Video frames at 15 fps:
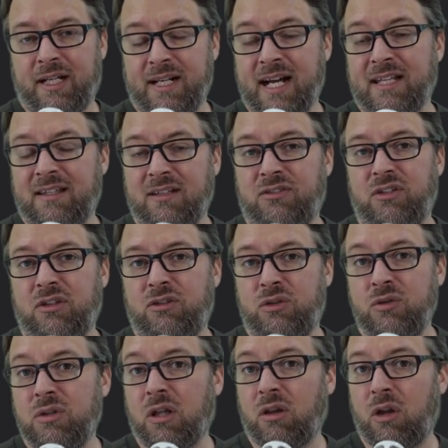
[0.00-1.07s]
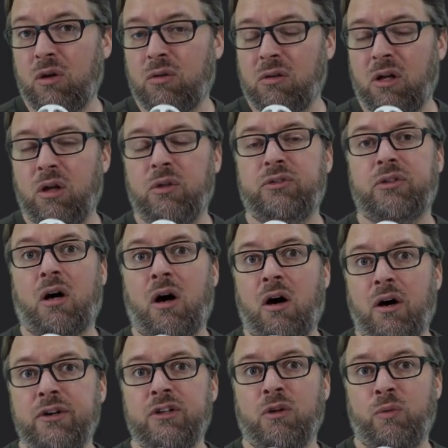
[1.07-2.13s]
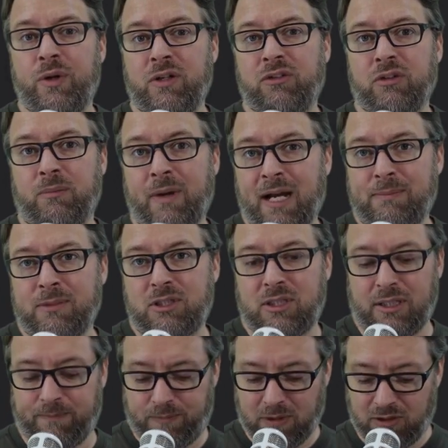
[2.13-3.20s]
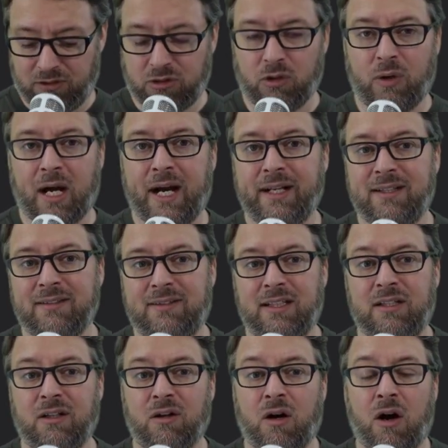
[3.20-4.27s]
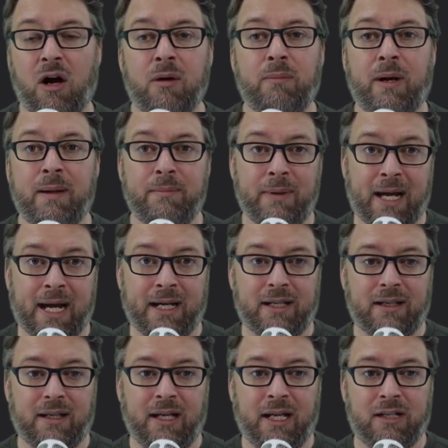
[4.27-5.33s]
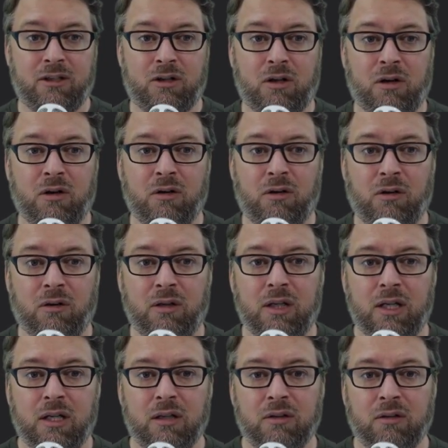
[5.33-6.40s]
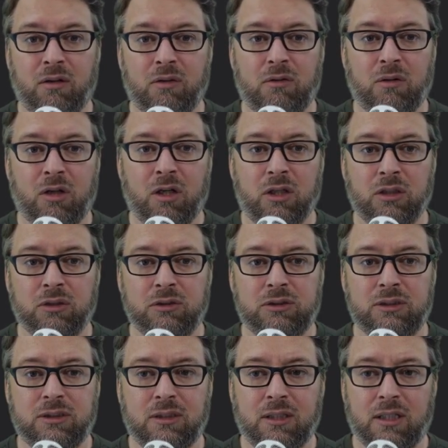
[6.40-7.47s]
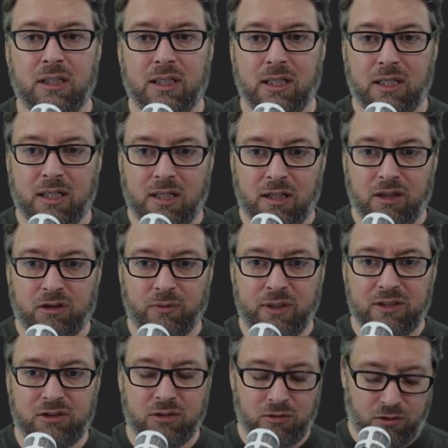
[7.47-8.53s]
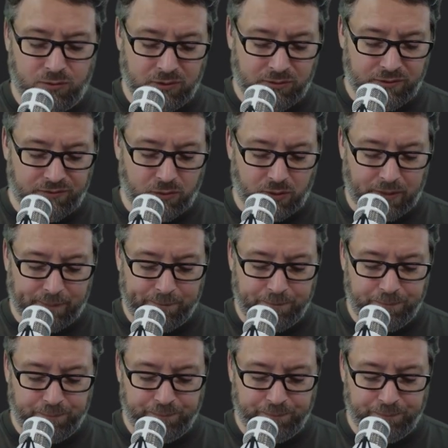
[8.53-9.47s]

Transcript: connect this to the local host on your Windows or Mac machine. So I can sit here on my Mac and curl localhost 32334.